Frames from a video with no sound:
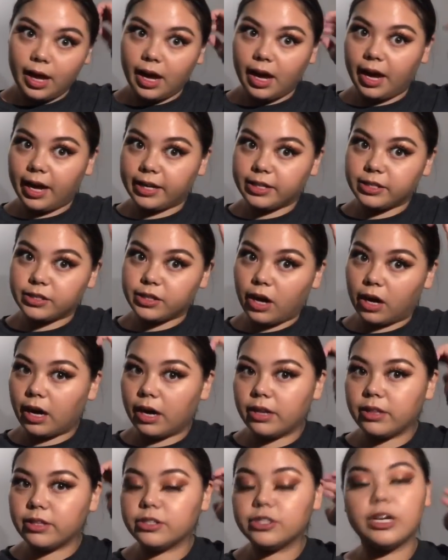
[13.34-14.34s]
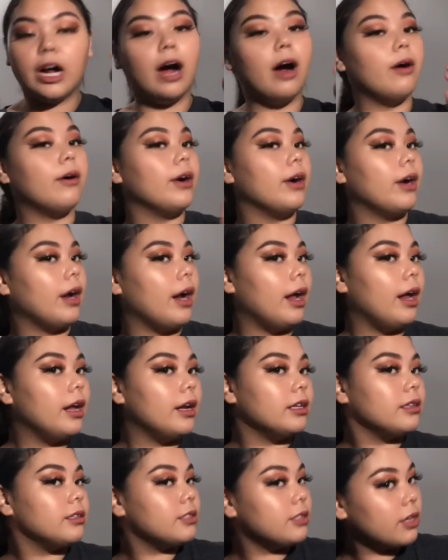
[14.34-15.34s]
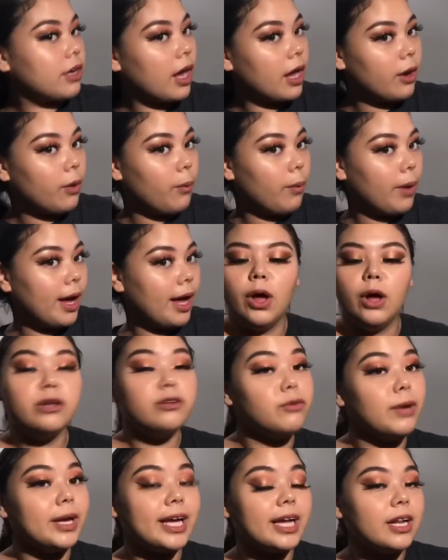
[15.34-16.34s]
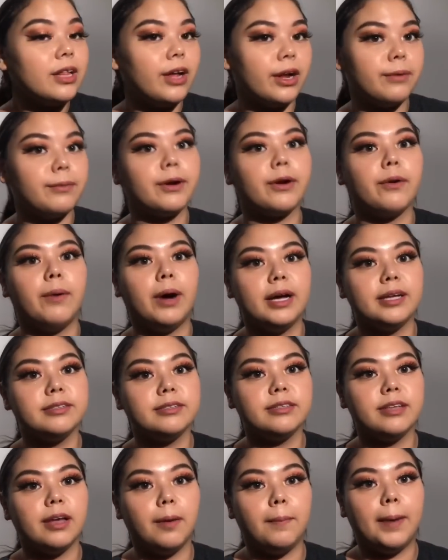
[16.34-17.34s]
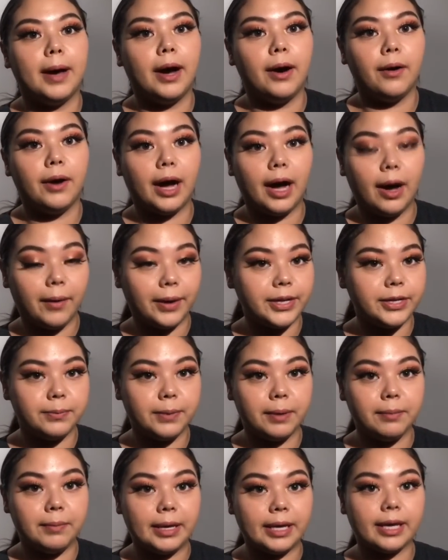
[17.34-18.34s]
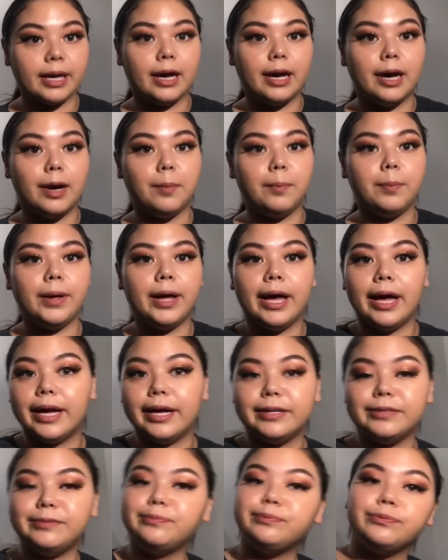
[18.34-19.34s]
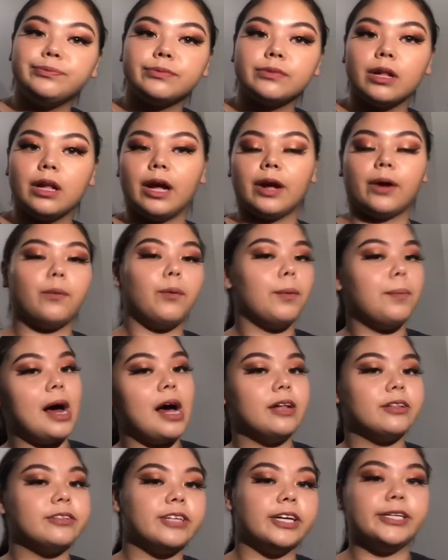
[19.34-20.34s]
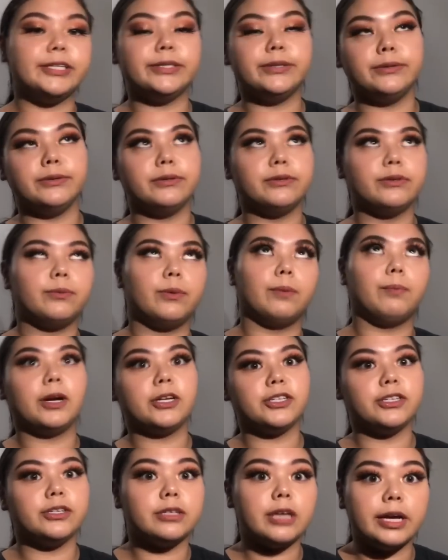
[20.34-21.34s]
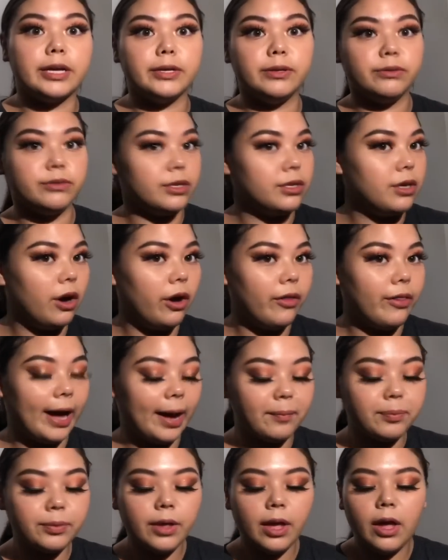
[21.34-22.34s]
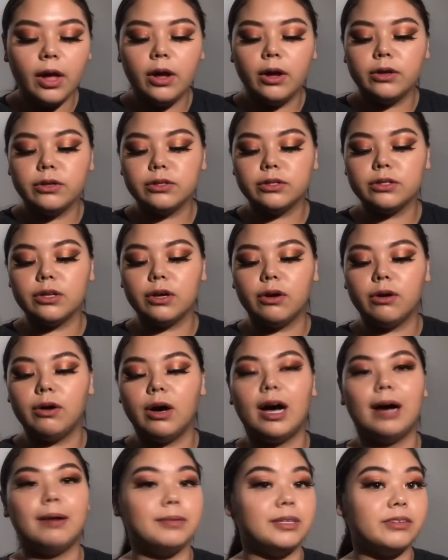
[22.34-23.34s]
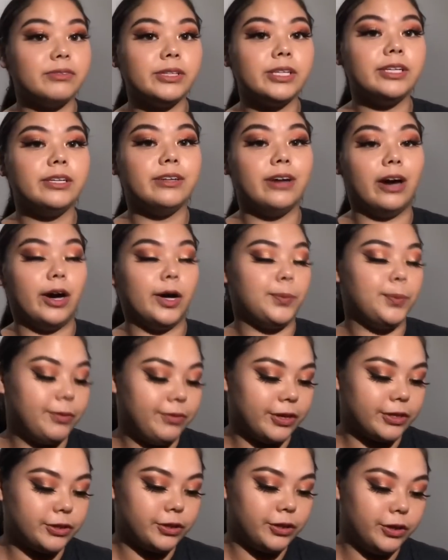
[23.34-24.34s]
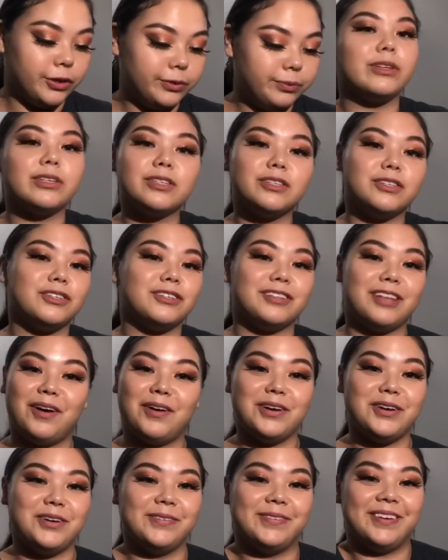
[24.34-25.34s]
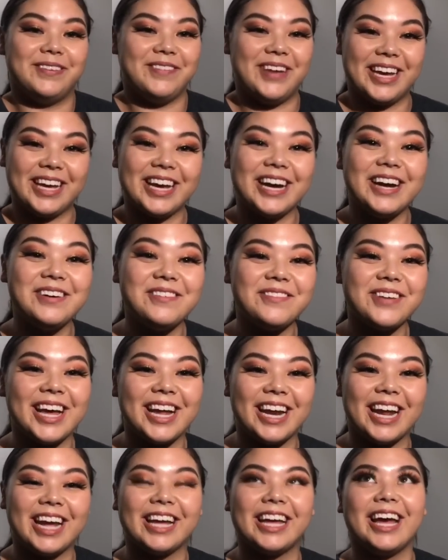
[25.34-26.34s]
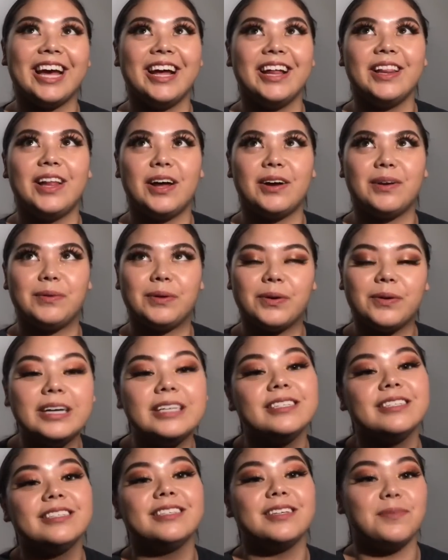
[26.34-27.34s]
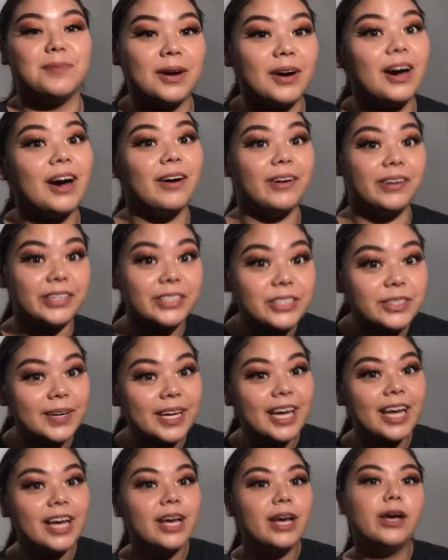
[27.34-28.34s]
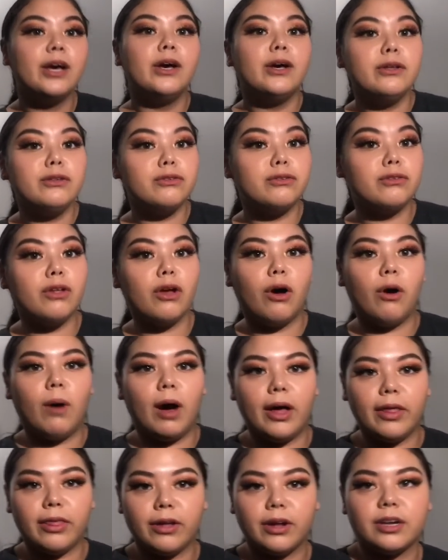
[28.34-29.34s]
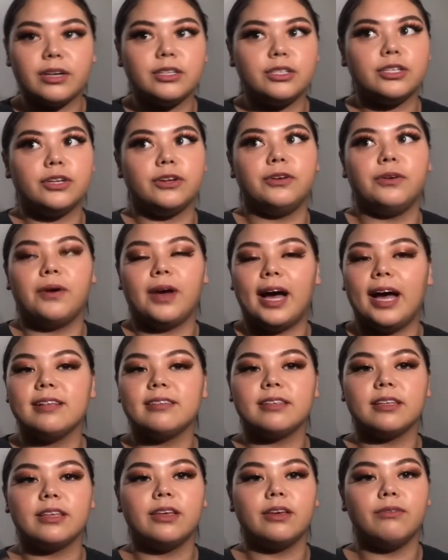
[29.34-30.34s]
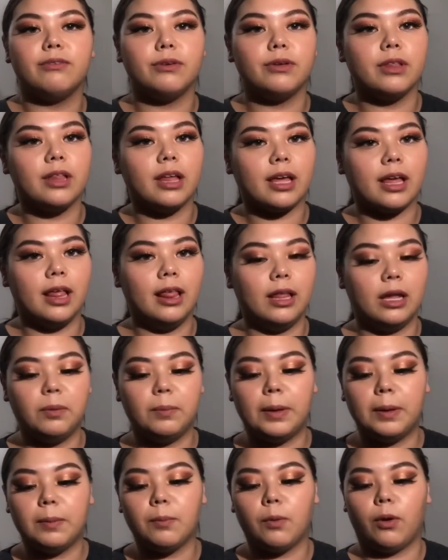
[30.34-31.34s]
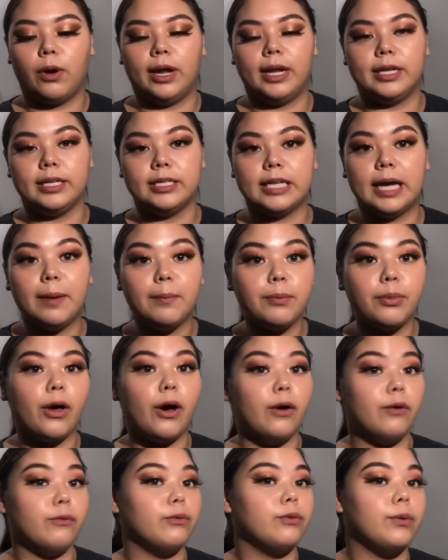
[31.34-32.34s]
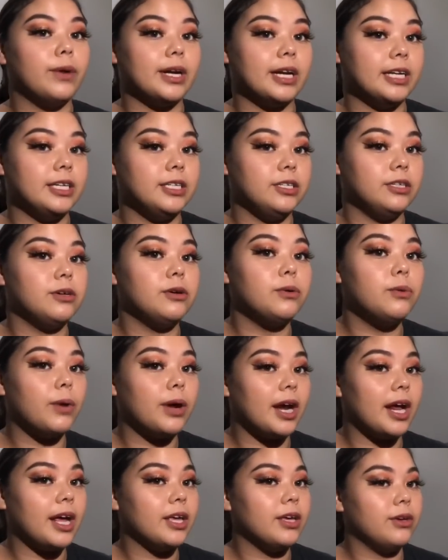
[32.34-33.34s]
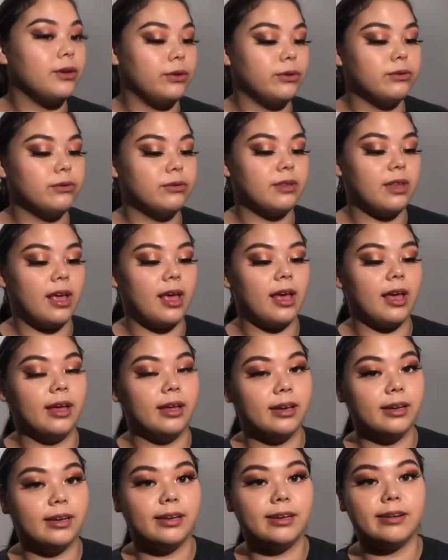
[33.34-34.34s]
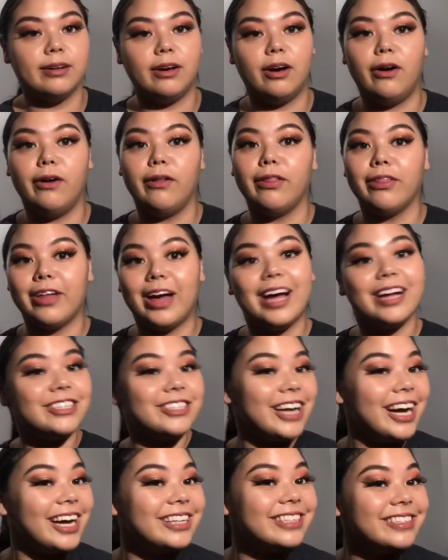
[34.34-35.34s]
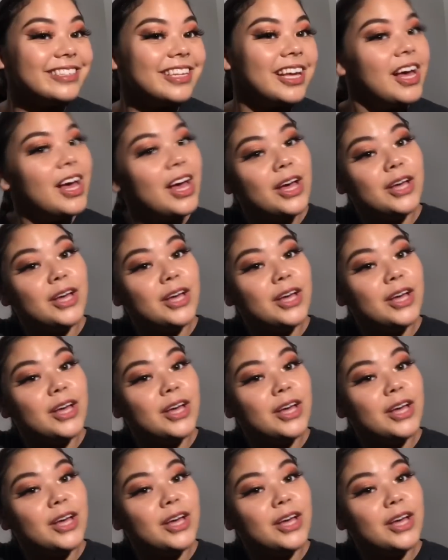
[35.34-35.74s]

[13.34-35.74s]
I got out of the shower and it's still kind of wet. So I get a lot of requests about how I do my makeup and like what palettes I use, what brushes I use, and all that. So I'm definitely not a professional. This is just how I do my makeup, and I get a lot of requests about how I do it. So I thought I'd show you guys and give you like a little bit more in depth of what I do, what I use, and all of that jazz.